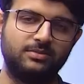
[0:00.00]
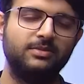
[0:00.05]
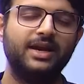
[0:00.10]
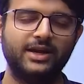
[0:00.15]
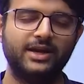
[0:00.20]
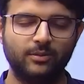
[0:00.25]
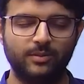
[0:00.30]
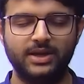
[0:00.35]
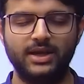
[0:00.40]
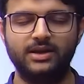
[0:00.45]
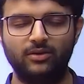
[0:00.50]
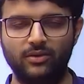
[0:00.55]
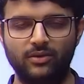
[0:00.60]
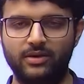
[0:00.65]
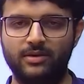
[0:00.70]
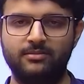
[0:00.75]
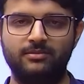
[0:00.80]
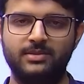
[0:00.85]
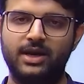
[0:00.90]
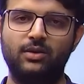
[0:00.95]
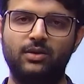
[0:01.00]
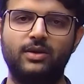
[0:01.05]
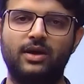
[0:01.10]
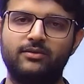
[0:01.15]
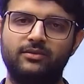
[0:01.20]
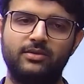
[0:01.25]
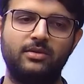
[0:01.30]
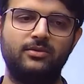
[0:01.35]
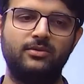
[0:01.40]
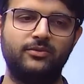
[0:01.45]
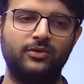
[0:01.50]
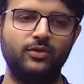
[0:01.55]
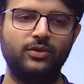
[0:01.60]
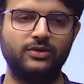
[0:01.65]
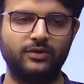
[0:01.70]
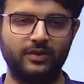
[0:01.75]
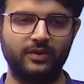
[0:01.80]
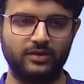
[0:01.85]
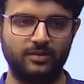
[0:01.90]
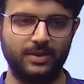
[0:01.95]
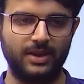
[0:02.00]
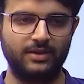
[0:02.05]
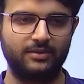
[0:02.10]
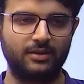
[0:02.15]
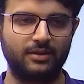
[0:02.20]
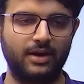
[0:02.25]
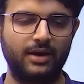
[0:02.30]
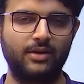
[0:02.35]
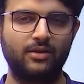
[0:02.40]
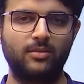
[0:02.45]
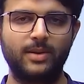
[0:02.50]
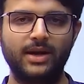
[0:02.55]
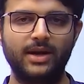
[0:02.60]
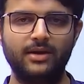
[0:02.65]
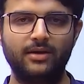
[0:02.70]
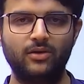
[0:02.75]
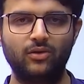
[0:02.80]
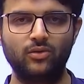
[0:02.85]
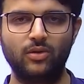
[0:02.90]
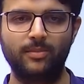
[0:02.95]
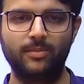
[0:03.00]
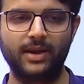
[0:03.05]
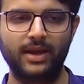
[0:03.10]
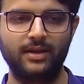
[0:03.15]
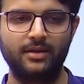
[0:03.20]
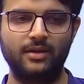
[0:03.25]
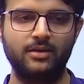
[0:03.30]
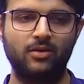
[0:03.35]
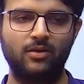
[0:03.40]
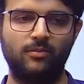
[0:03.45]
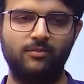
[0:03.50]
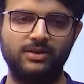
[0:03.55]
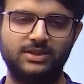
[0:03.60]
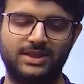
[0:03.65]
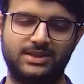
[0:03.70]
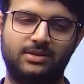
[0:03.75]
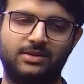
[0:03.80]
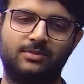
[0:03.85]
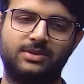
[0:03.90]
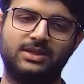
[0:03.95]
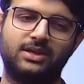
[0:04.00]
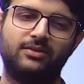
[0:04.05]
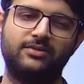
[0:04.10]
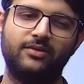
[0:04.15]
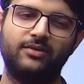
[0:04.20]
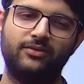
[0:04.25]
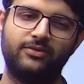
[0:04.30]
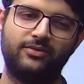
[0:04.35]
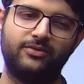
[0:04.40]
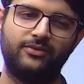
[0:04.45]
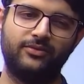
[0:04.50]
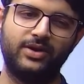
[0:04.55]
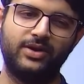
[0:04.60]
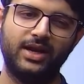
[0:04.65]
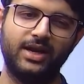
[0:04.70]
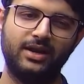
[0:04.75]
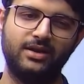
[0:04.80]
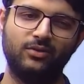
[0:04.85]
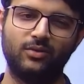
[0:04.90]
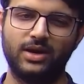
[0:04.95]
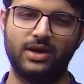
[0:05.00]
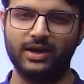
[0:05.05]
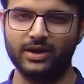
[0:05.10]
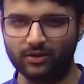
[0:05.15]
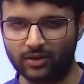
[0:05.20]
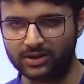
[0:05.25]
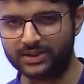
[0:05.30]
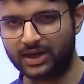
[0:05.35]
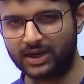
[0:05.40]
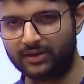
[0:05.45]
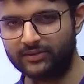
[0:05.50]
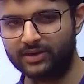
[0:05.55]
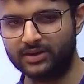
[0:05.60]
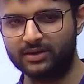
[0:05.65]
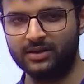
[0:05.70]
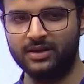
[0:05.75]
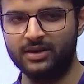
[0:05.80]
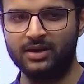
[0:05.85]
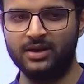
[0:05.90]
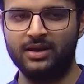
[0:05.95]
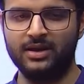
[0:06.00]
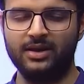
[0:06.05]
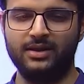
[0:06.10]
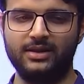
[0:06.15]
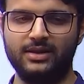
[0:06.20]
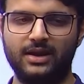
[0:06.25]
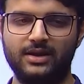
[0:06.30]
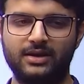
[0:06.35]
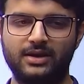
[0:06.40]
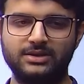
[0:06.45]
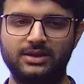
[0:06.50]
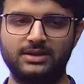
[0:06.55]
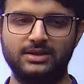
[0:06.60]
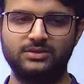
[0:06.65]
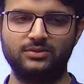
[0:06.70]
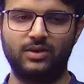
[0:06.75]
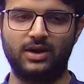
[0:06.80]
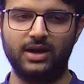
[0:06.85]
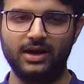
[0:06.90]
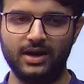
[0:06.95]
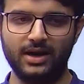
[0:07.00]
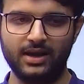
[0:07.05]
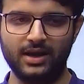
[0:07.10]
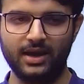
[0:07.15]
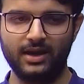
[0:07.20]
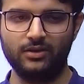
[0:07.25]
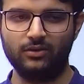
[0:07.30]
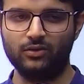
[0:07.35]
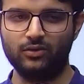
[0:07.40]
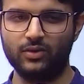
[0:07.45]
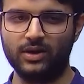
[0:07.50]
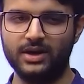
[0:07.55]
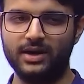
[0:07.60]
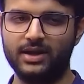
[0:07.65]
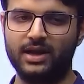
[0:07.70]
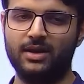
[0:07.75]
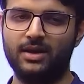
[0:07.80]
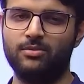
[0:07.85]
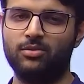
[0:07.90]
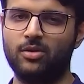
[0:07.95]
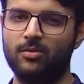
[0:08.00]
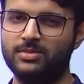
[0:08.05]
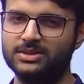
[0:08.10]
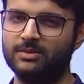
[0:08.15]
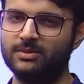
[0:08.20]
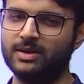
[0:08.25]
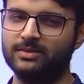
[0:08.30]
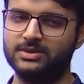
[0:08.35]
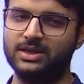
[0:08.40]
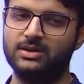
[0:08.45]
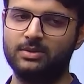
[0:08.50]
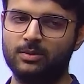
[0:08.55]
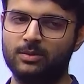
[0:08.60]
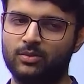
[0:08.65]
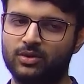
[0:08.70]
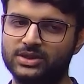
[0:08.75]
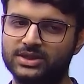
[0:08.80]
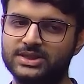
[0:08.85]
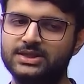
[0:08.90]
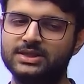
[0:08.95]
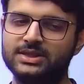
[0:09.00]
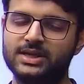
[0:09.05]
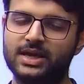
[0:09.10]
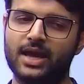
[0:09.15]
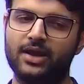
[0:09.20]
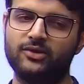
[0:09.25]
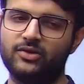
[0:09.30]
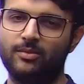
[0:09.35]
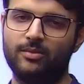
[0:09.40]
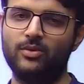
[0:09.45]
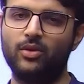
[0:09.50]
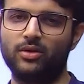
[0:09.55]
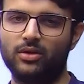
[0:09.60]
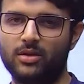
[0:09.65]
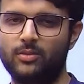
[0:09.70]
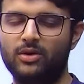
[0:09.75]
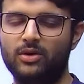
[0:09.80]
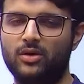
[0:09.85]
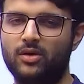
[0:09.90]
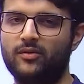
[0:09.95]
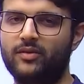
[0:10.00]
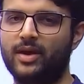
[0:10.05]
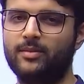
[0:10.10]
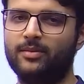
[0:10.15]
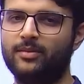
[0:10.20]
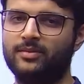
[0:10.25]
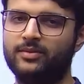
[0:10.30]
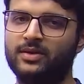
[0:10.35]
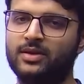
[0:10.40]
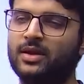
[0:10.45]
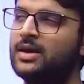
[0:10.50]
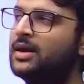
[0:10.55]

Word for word: need to be really good need to have a few years of experience under your belt to apply here compensation numbers are 50 to 100 dollars an hour that translates to 100k to 200k probably sometimes a little bit more this is just cash i'm talking about a lot of times